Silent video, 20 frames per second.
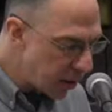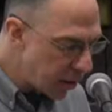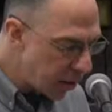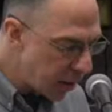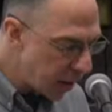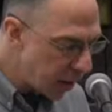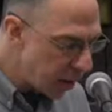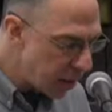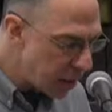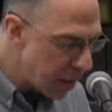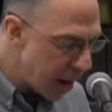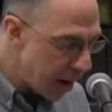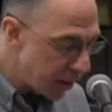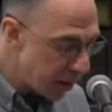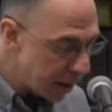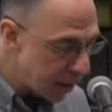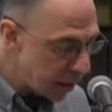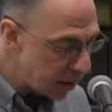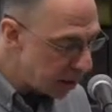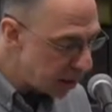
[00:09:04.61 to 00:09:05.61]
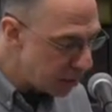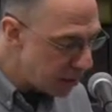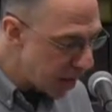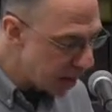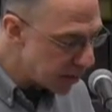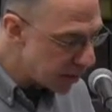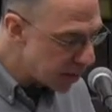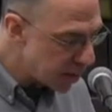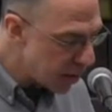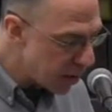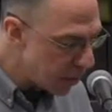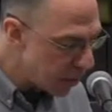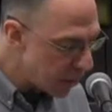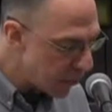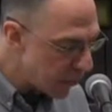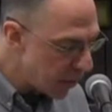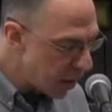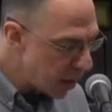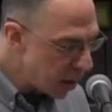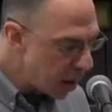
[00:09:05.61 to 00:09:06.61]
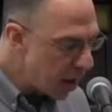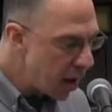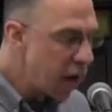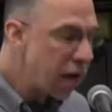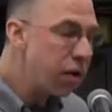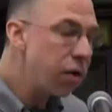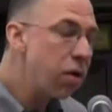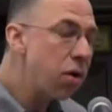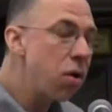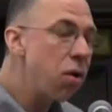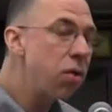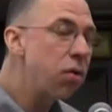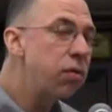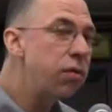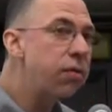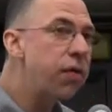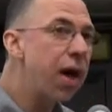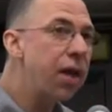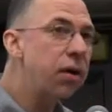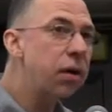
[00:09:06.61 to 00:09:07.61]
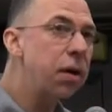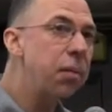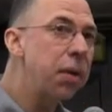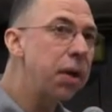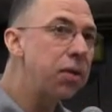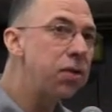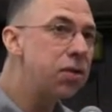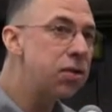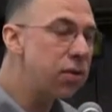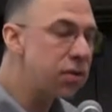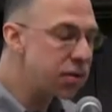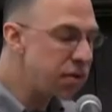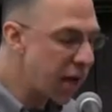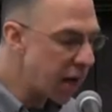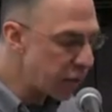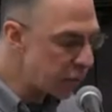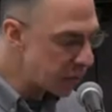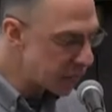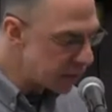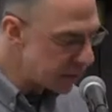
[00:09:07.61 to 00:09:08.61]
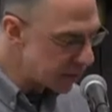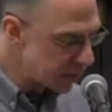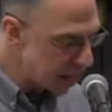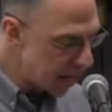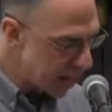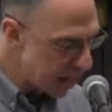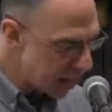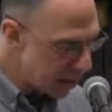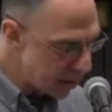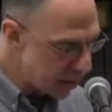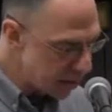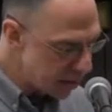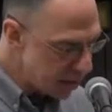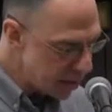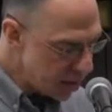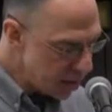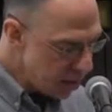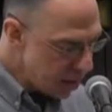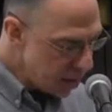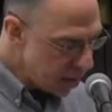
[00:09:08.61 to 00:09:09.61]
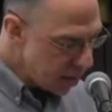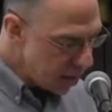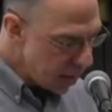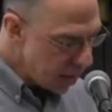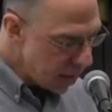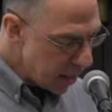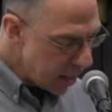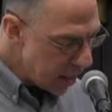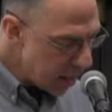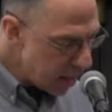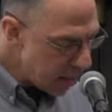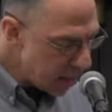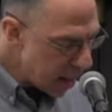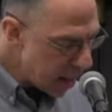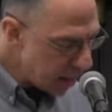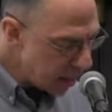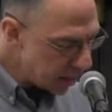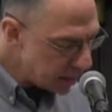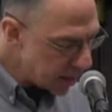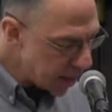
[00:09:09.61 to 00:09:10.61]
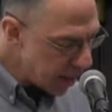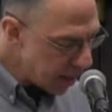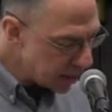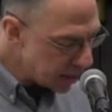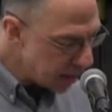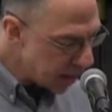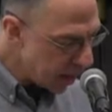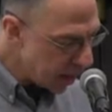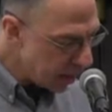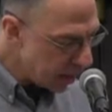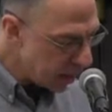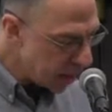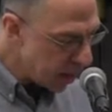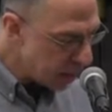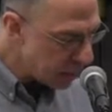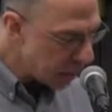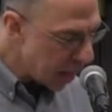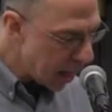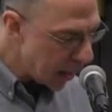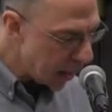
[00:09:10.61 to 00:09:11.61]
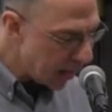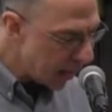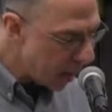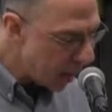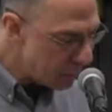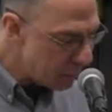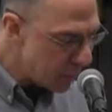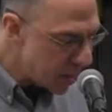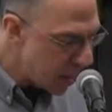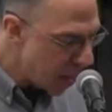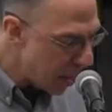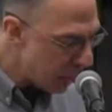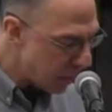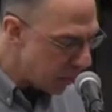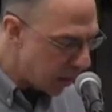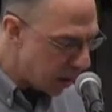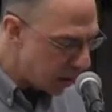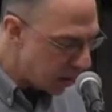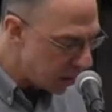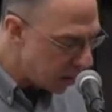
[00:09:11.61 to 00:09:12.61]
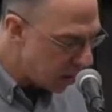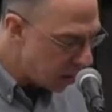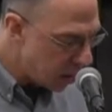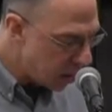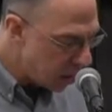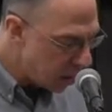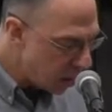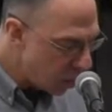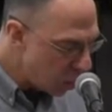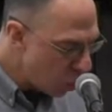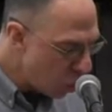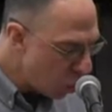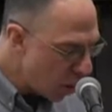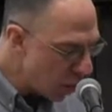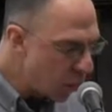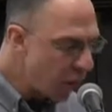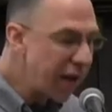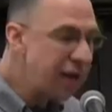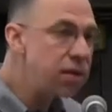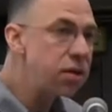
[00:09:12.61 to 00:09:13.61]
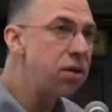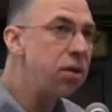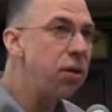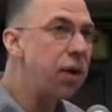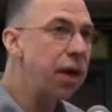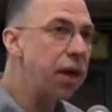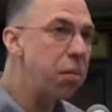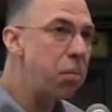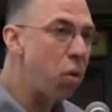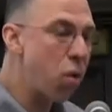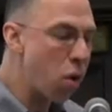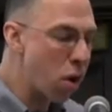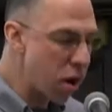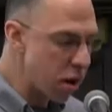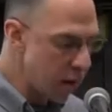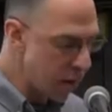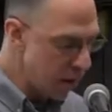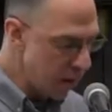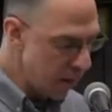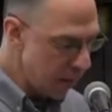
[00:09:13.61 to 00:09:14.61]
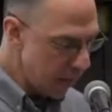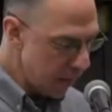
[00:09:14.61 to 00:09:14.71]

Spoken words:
there thinking about killing myself, and her own father committed suicide when she was 8. In that exact second, I'm like, I'm nothing. What do I do anymore?